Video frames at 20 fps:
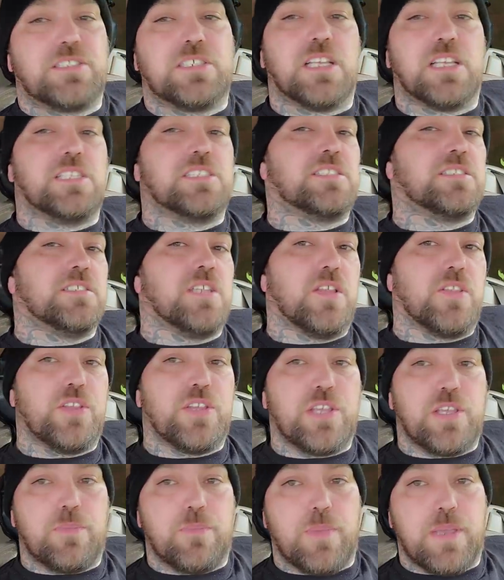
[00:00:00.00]
chased another
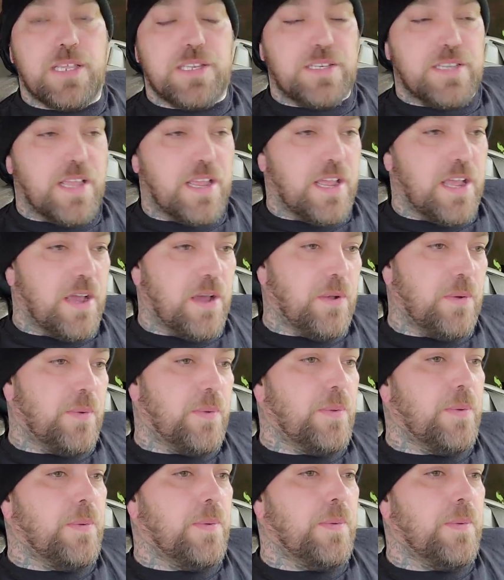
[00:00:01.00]
inmate down